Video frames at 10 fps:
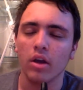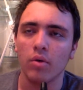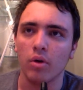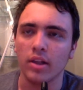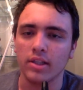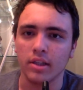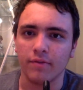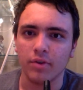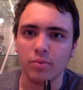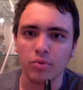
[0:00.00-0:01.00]
Well, let's see. The
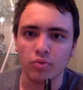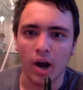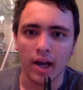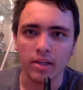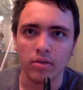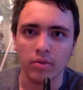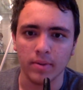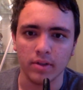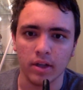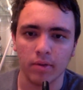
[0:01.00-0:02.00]
first one was Rise. That
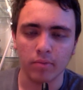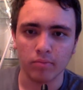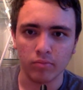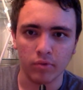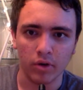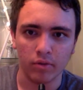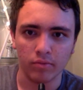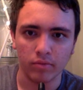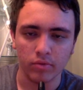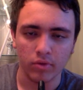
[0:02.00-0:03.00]
means they were, you know,
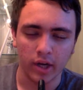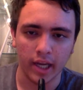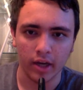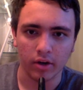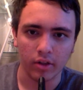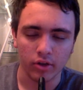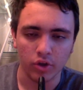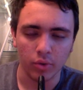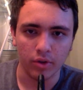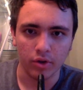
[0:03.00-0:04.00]
here. They're
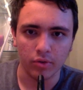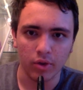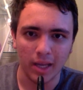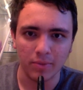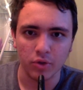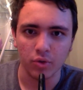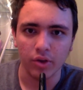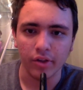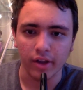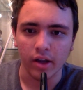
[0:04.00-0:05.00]
doing they're, the apes are doing their
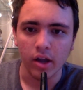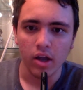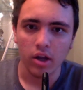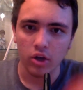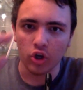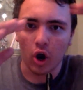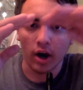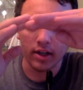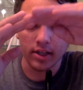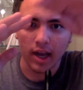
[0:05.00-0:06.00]
thing. Dawn
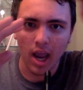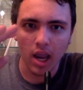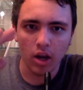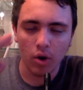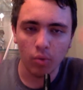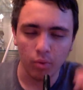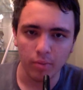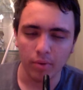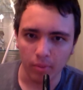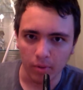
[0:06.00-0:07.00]
is like, hey, you know,
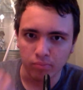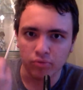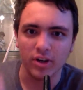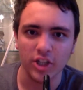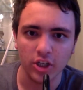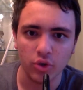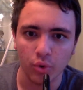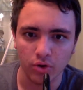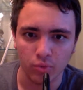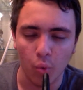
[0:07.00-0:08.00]
we're, we're bridging
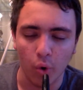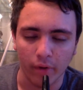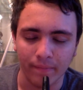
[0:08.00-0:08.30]
towards war.